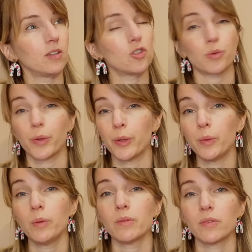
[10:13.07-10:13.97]

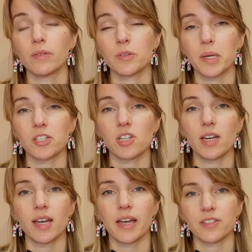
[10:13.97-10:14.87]
Drew
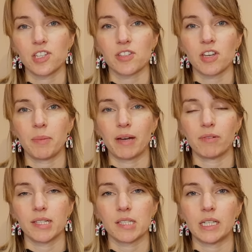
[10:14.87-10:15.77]
sweatshirt has just come out
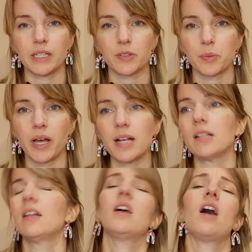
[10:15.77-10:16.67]
recently as
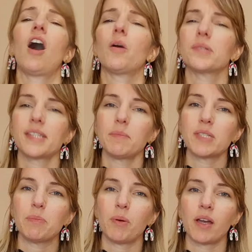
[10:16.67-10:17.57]
well. I was
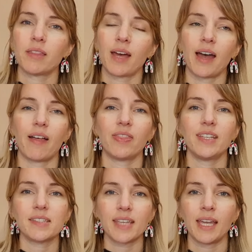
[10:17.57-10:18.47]
tempted by that, and
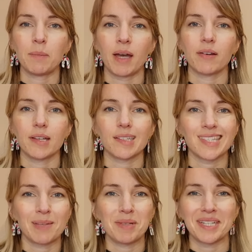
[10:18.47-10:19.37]
these came out at a
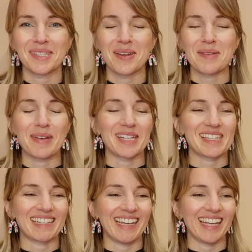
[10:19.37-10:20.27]
similar time
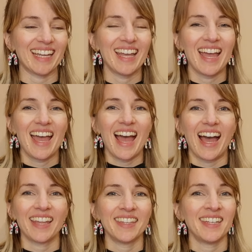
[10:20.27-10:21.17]
actually.
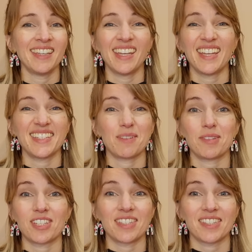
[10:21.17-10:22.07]
And then in the end, it
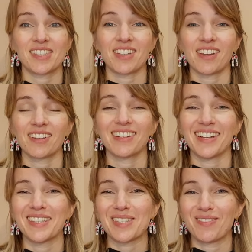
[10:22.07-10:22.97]
was just the style
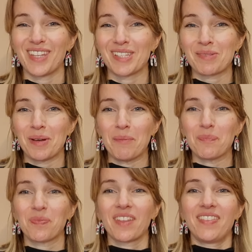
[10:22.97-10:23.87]
lines of this
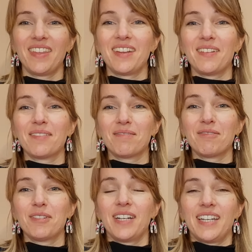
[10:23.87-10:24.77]
one, the
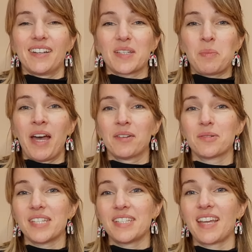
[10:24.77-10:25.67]
really nice panel
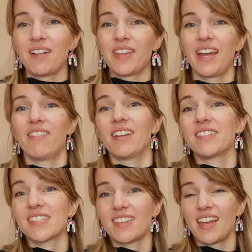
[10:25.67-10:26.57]
detail there and
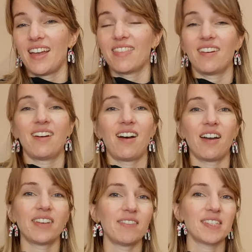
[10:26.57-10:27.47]
under there that
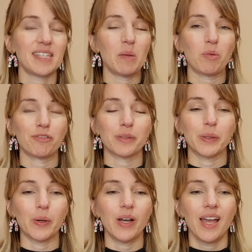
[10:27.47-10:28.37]
I'd never seen
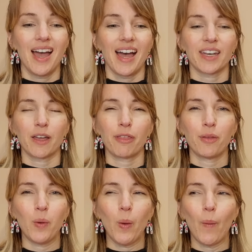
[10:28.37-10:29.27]
before. And I
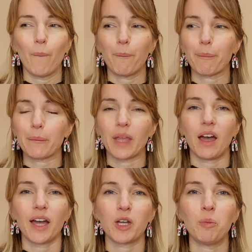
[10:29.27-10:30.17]
thought
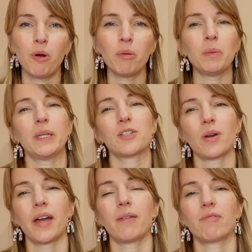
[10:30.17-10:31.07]
I could probably
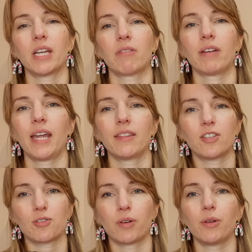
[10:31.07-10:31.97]
try and recreate the
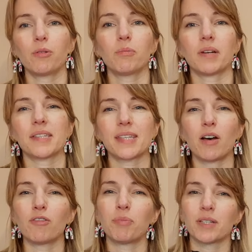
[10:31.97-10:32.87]
Drew
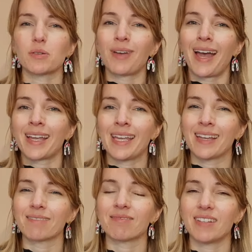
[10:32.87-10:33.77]
myself by sort of
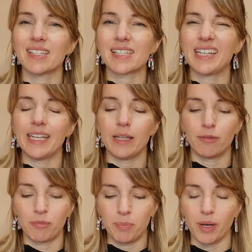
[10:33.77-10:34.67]
hacking a
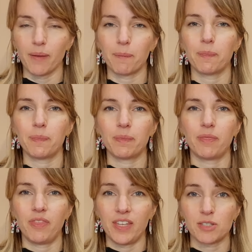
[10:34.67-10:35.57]
sleeve, but
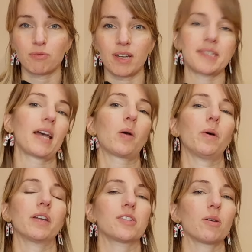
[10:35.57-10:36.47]
this Resac
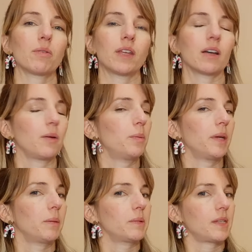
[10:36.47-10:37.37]
one, I don't think I would
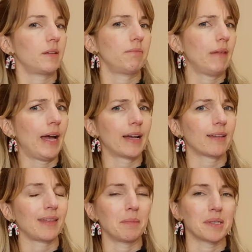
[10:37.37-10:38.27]
be able to hack
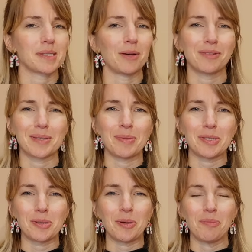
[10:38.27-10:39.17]
that myself. It's a bit
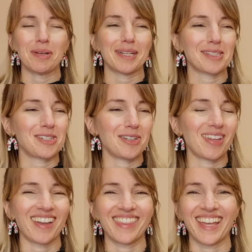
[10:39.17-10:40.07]
too complex to do
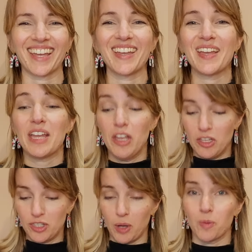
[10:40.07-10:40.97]
that, I think.
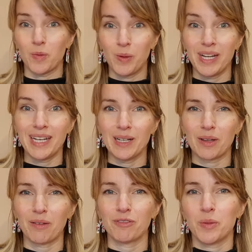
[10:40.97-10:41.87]
So really
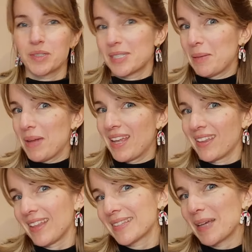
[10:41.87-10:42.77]
looking forward to
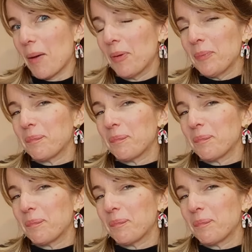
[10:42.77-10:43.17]
making that up.